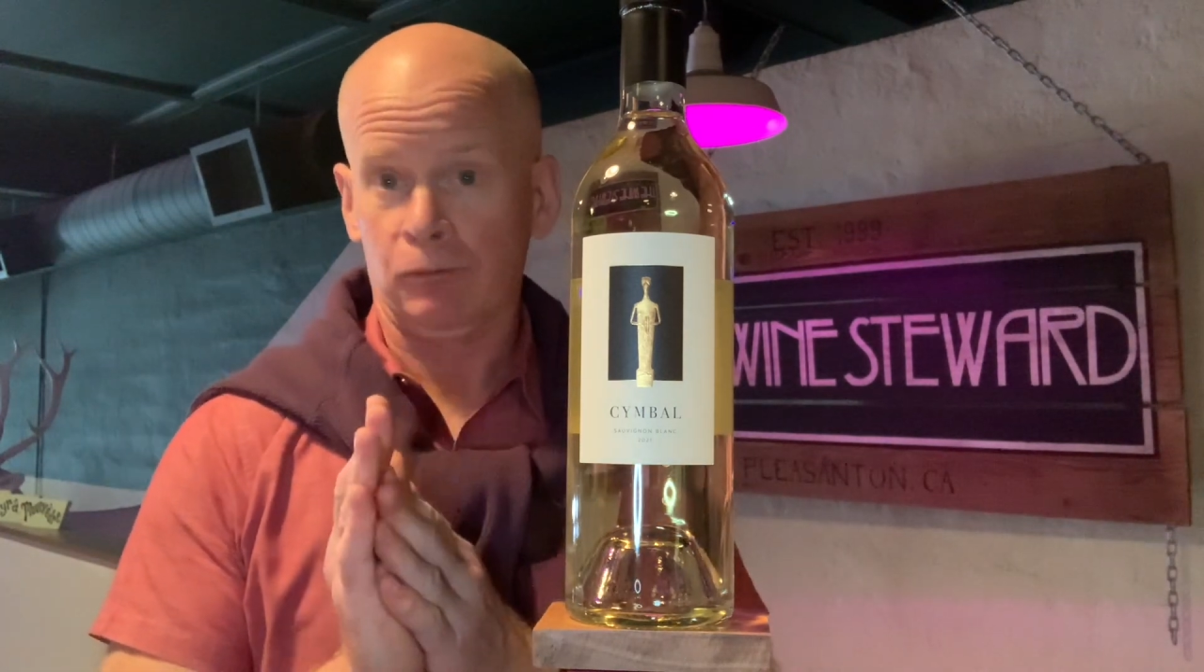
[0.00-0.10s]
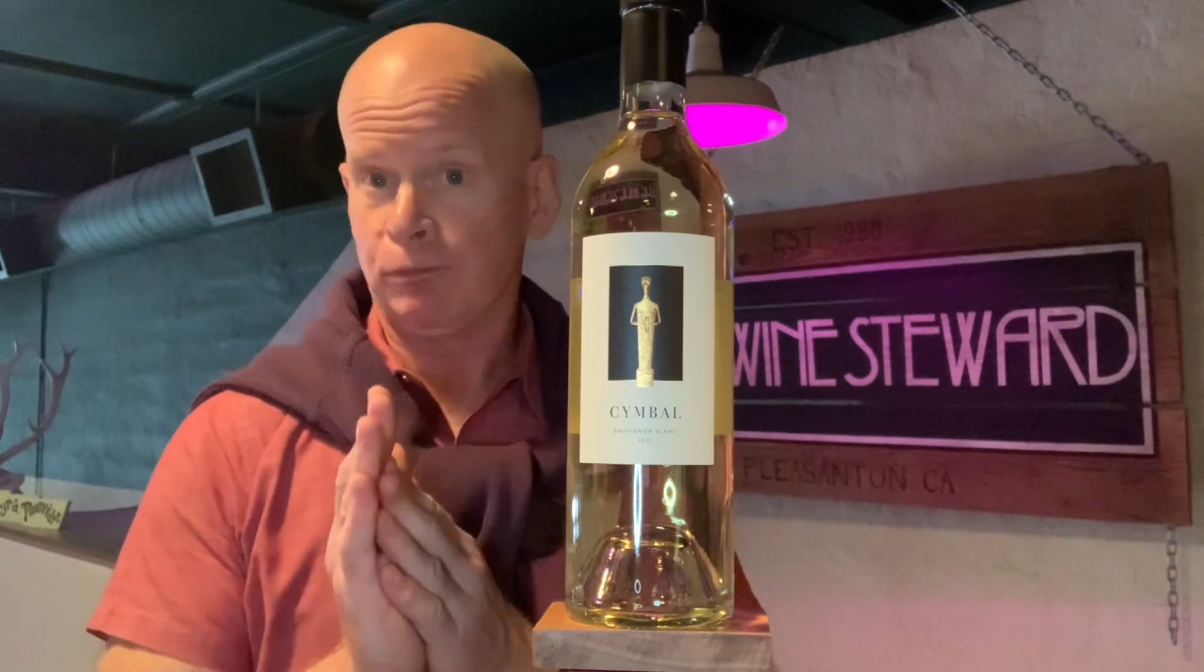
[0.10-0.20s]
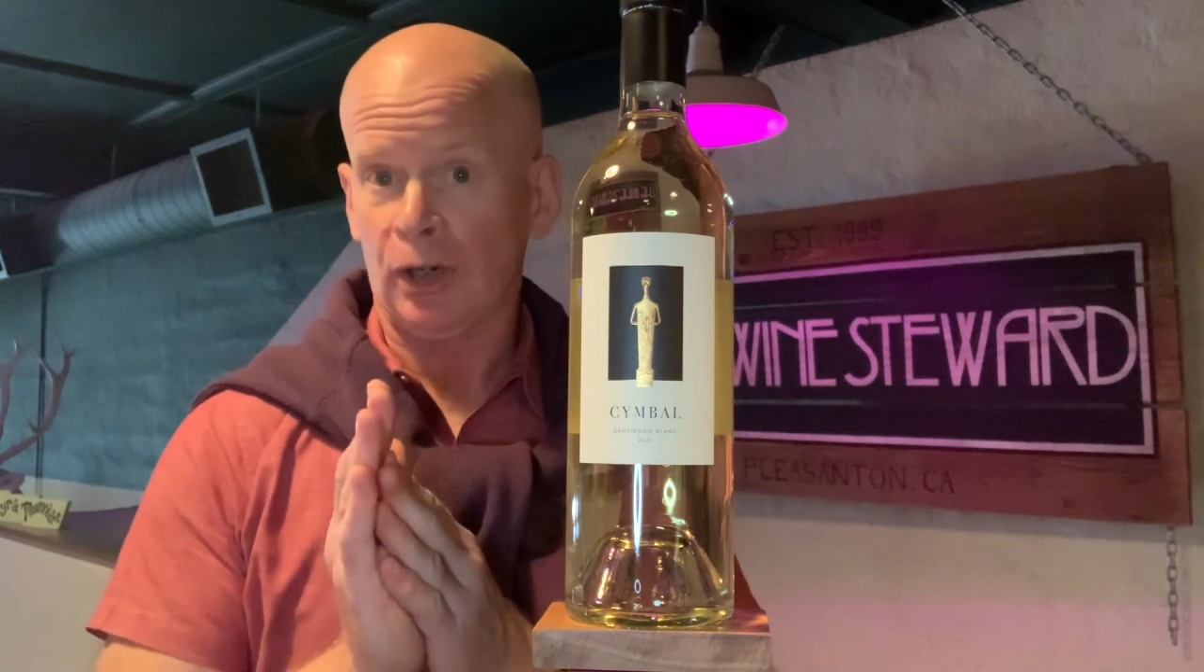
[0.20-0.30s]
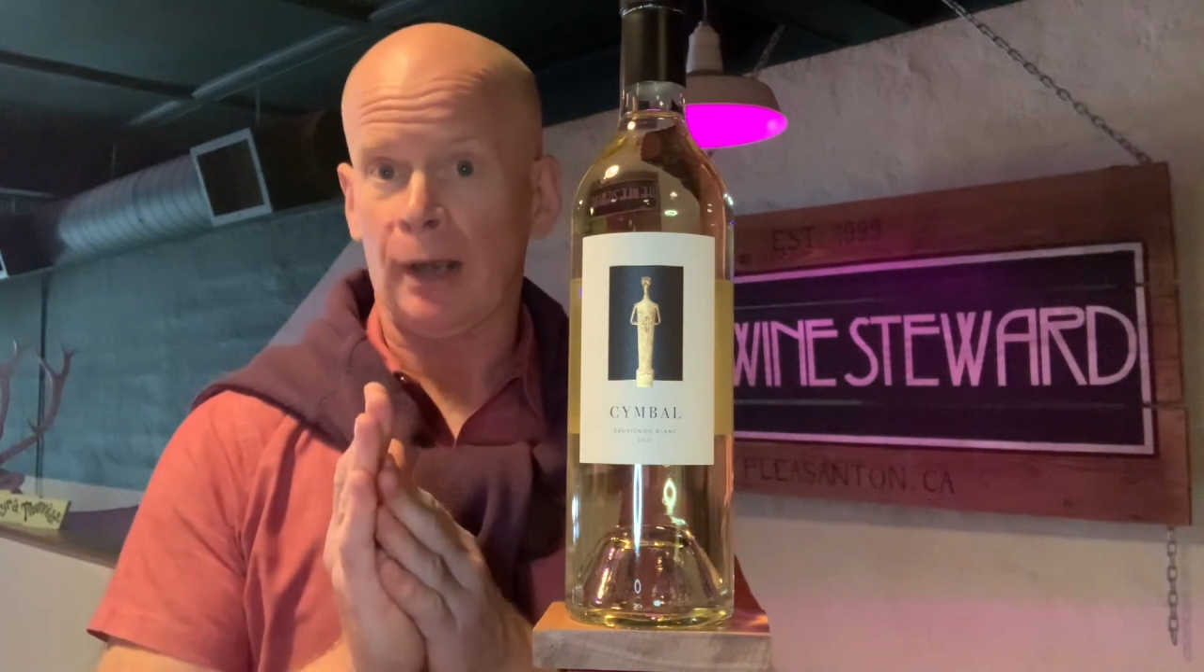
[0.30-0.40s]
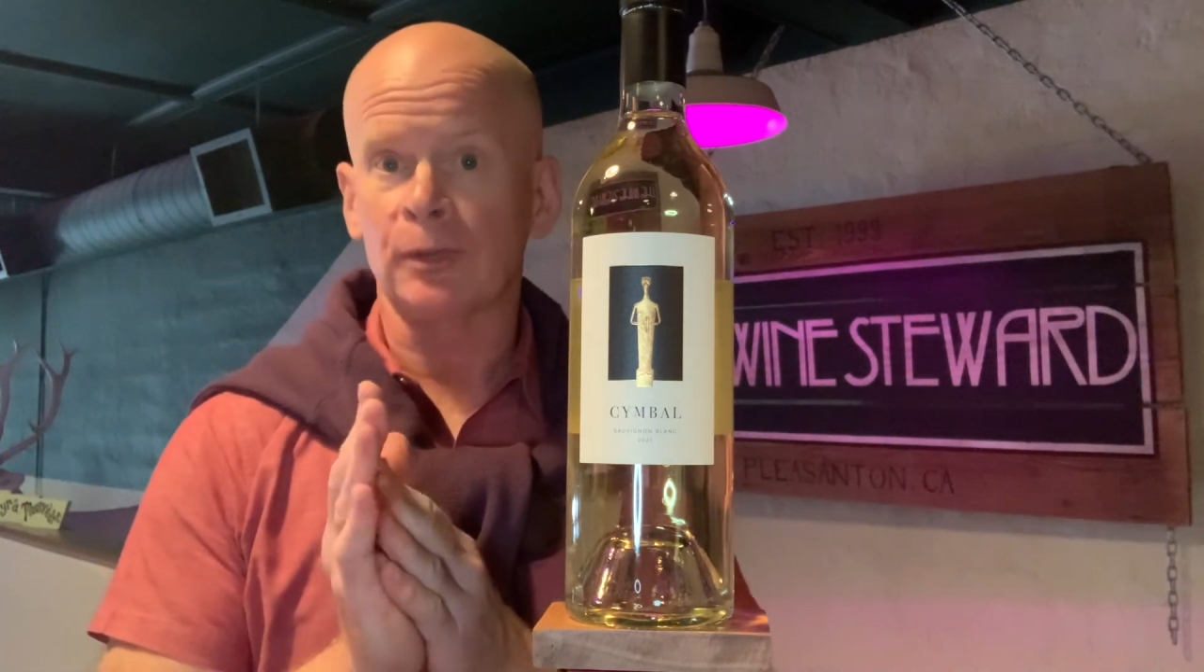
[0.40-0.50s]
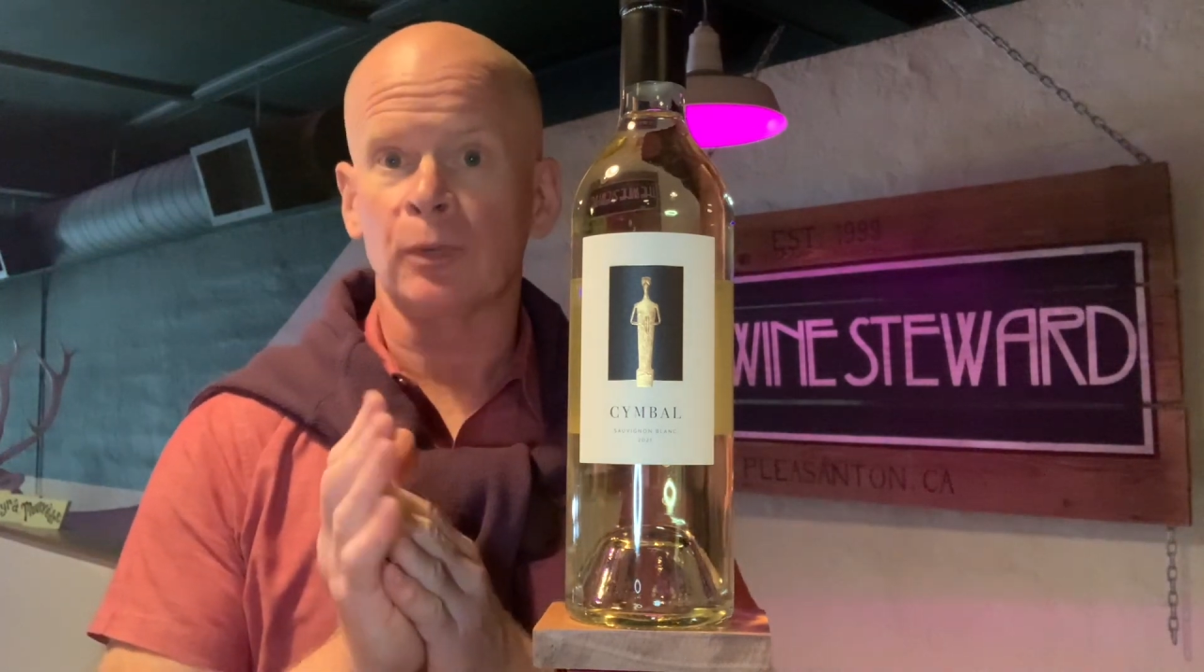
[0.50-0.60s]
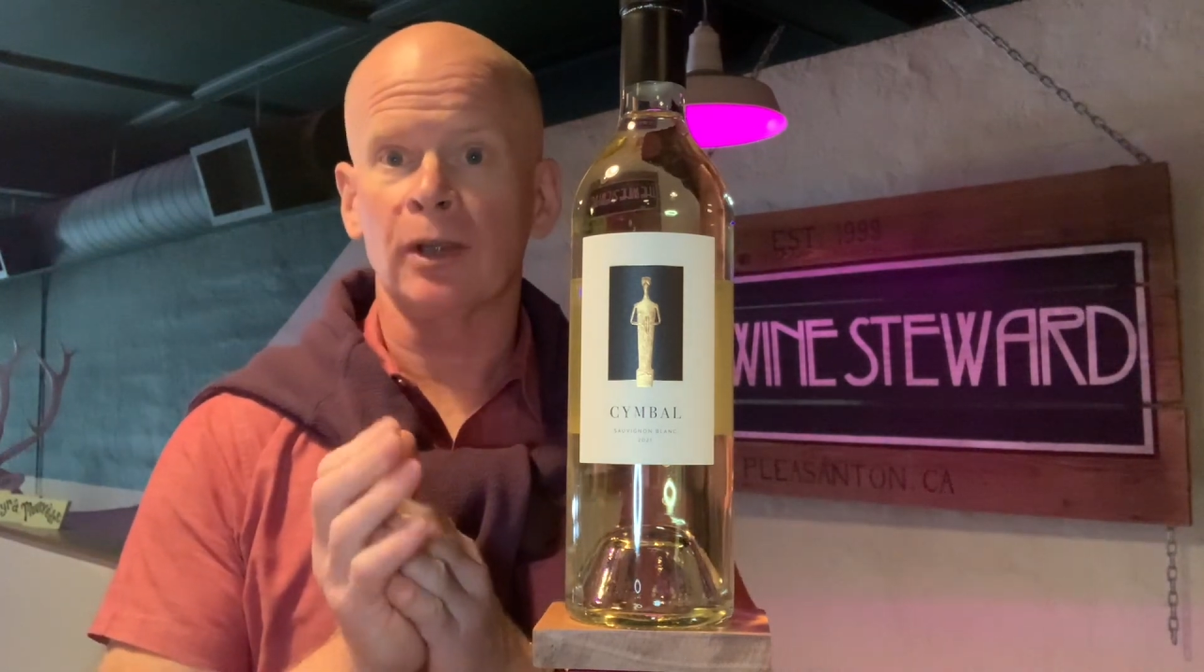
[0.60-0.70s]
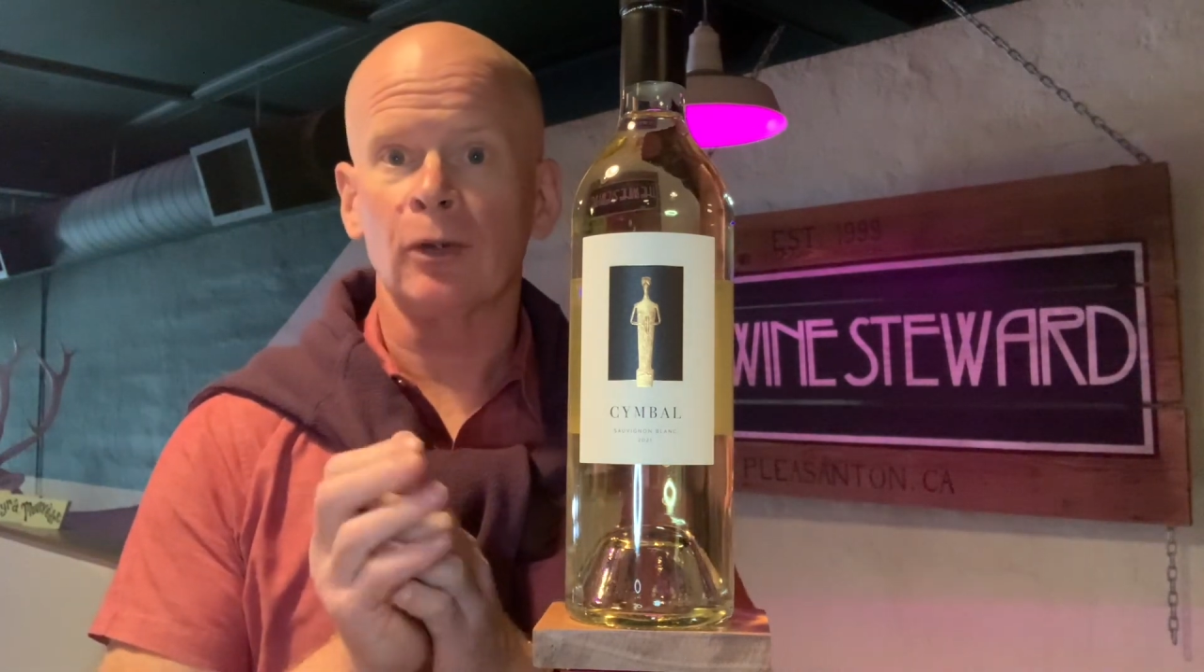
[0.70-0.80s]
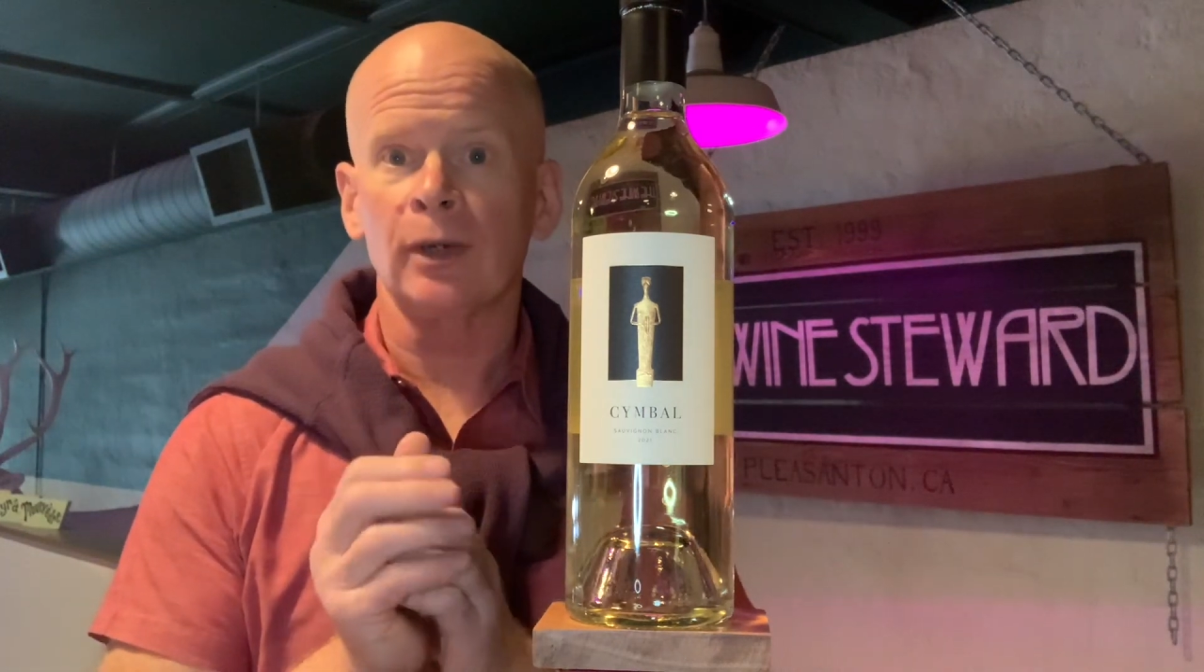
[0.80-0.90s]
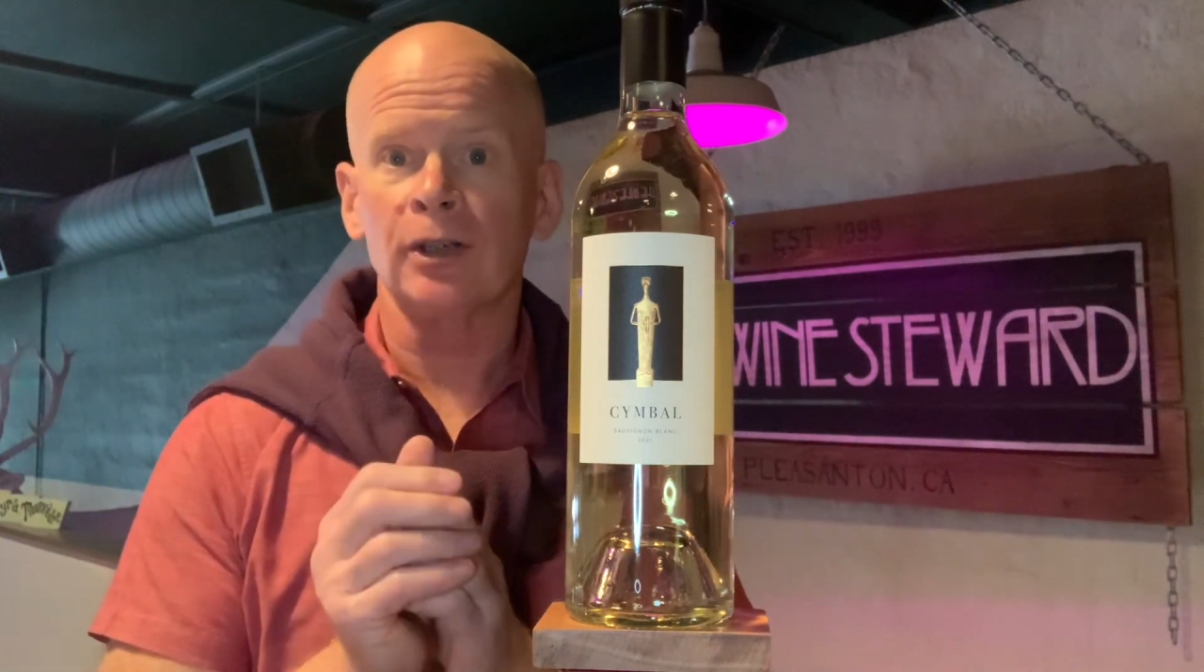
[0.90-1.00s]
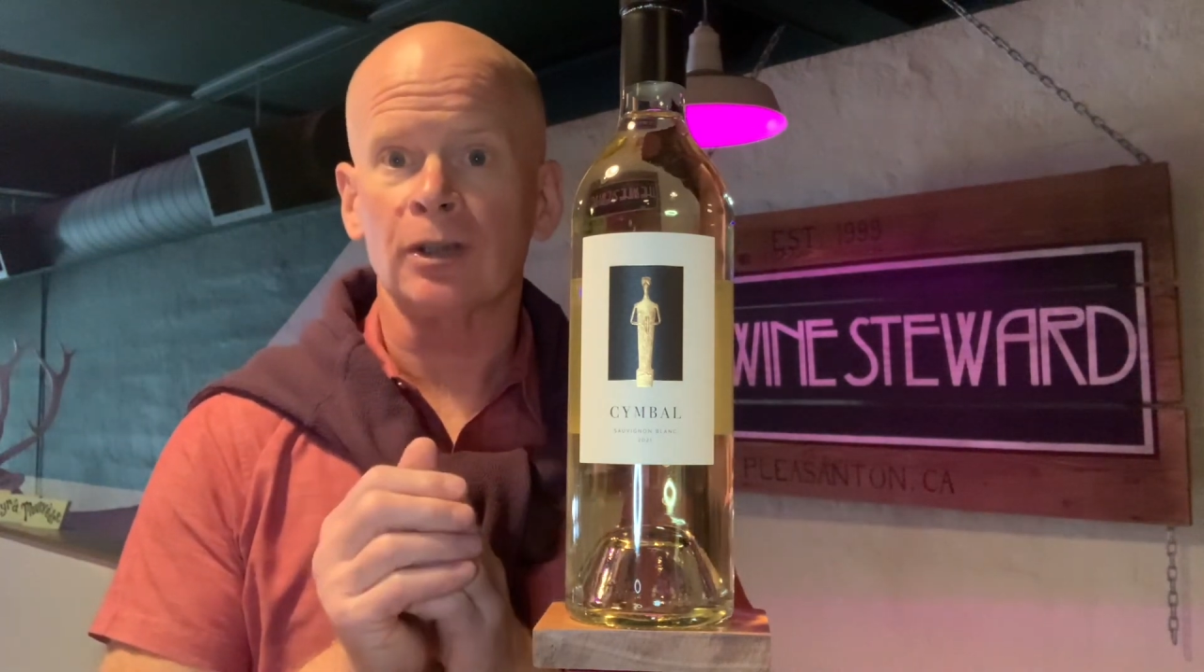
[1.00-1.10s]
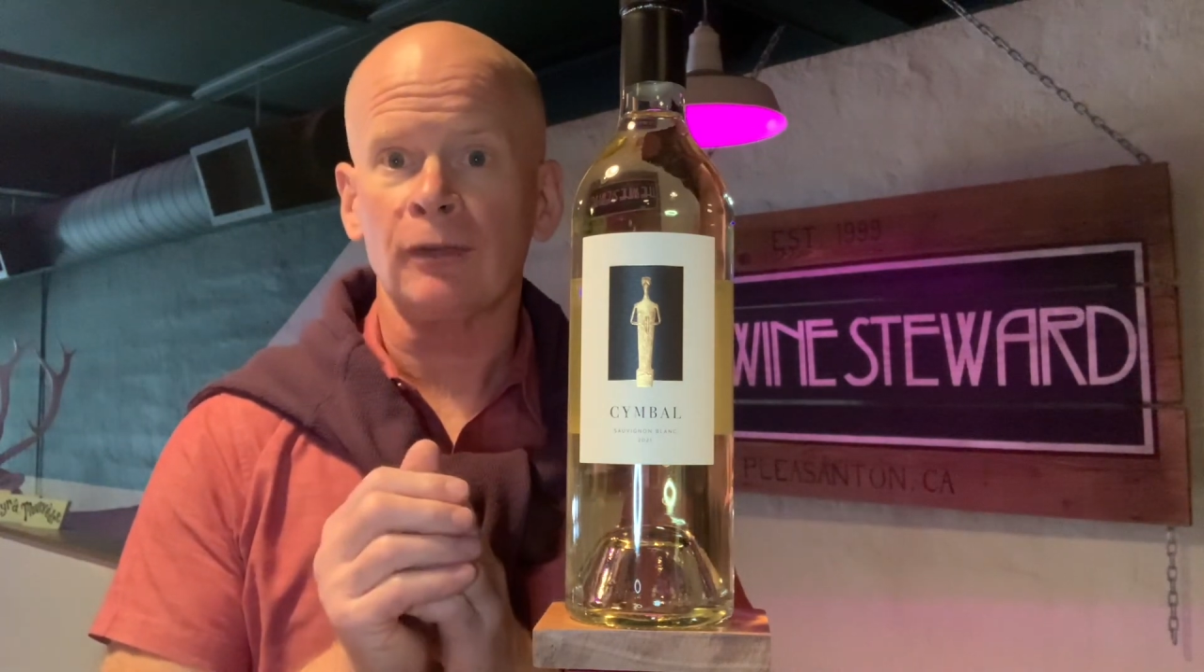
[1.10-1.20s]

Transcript: perhaps one of the greatest